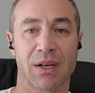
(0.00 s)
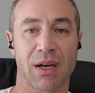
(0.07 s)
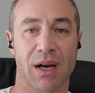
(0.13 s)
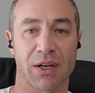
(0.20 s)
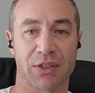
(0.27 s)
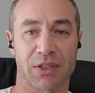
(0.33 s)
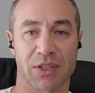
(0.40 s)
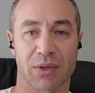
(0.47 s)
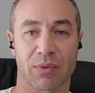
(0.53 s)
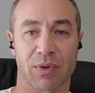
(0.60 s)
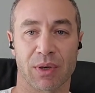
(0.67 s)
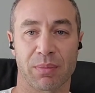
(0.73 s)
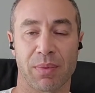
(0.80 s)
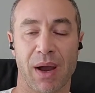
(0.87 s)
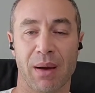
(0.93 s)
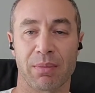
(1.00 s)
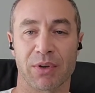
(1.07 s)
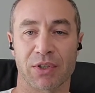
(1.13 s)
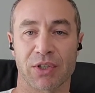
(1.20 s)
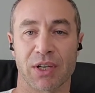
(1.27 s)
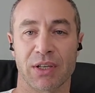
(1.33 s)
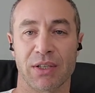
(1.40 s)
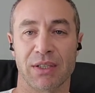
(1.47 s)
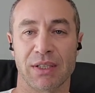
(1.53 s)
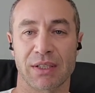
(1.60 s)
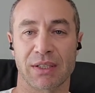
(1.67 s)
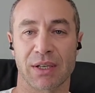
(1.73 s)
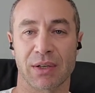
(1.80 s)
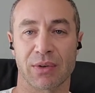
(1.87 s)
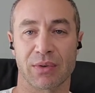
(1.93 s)
I just don't want to publish any
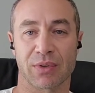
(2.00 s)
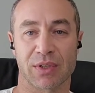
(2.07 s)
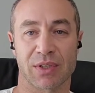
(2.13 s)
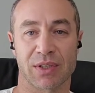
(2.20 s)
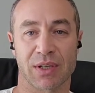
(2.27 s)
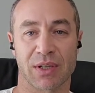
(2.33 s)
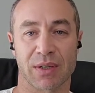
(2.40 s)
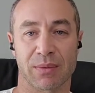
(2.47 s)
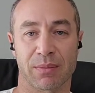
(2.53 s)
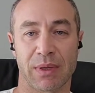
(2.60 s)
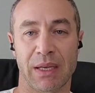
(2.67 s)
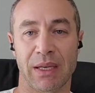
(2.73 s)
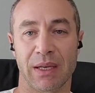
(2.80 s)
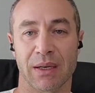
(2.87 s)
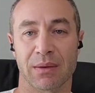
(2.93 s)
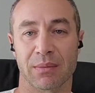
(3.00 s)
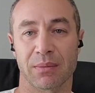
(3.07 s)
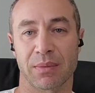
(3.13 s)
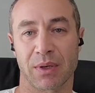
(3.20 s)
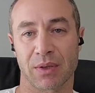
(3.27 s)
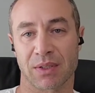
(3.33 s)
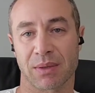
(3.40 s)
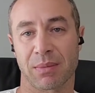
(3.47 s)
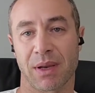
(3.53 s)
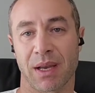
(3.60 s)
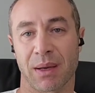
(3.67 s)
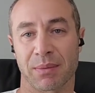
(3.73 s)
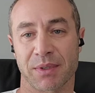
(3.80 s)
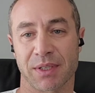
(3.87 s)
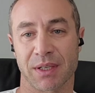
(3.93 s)
details um, here because I may
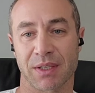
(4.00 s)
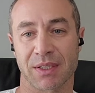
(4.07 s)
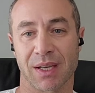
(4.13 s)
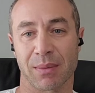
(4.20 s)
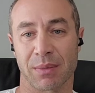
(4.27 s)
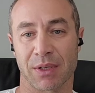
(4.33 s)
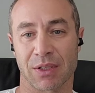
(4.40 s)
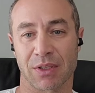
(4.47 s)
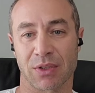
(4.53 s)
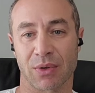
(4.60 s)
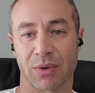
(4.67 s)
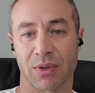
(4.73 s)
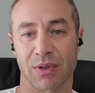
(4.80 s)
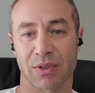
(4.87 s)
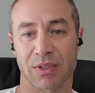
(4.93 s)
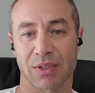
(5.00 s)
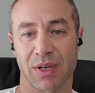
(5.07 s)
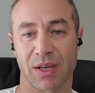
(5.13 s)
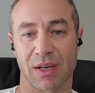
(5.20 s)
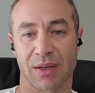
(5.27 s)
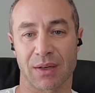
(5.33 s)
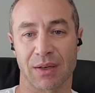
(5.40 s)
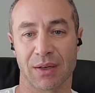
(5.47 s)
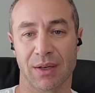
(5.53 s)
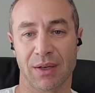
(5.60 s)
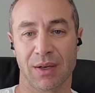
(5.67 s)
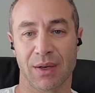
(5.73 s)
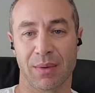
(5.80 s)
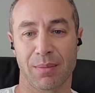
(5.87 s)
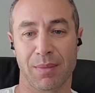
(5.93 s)
upset some installers and
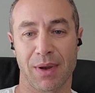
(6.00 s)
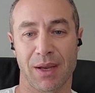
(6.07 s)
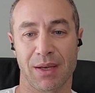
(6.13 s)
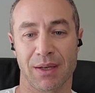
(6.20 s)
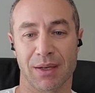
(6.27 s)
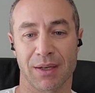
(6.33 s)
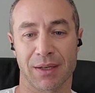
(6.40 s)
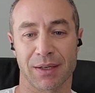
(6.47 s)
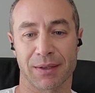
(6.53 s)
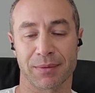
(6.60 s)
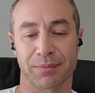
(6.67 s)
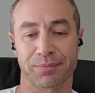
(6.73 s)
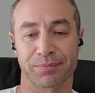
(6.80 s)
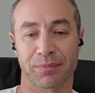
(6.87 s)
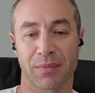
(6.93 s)
may um,